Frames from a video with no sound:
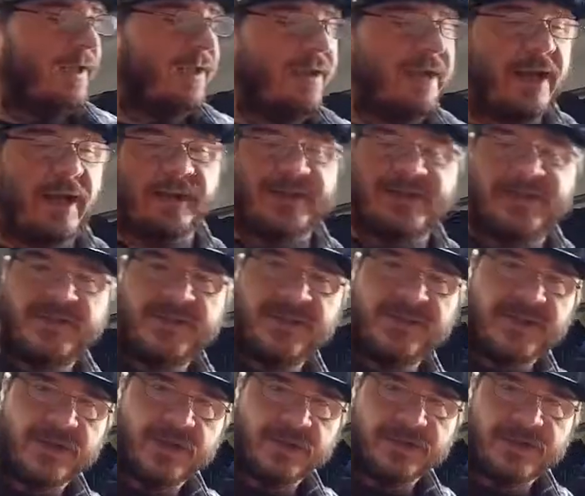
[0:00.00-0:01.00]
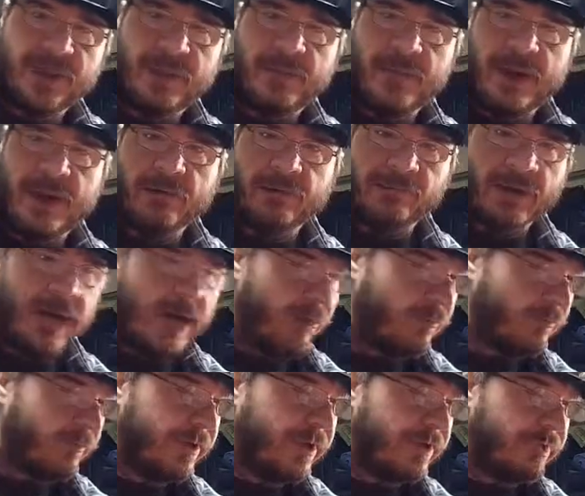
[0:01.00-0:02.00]
ESCs hooked up,
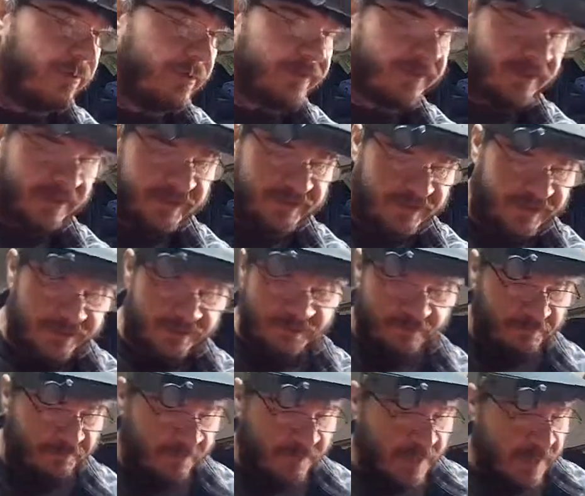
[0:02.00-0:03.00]
I'll read resistance.